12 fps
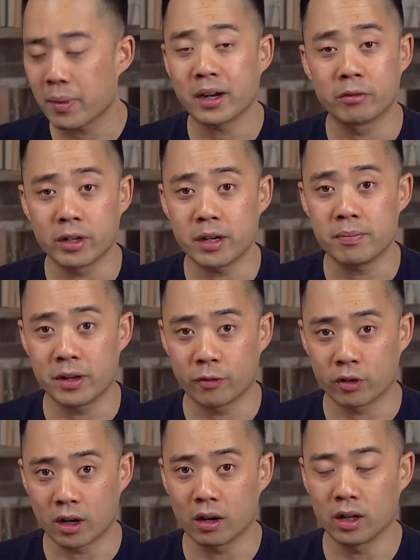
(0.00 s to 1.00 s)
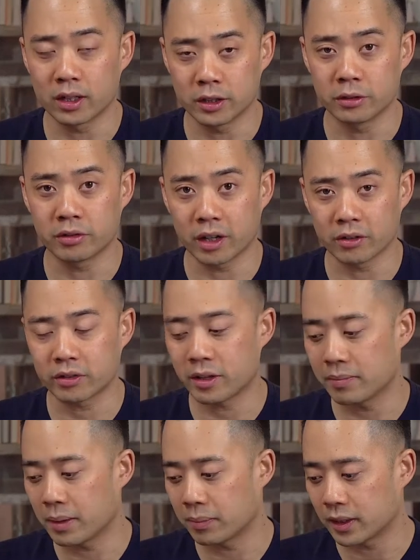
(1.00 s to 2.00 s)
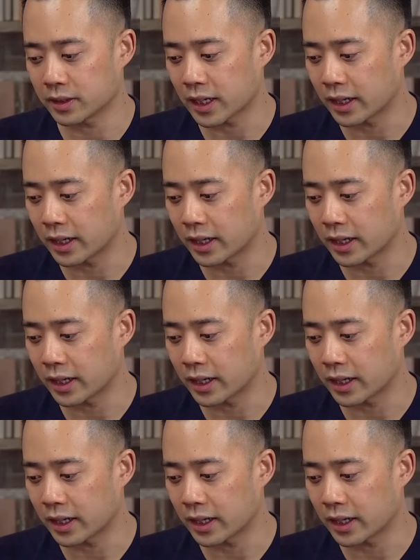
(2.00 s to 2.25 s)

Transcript: made a README for all our new sales team members.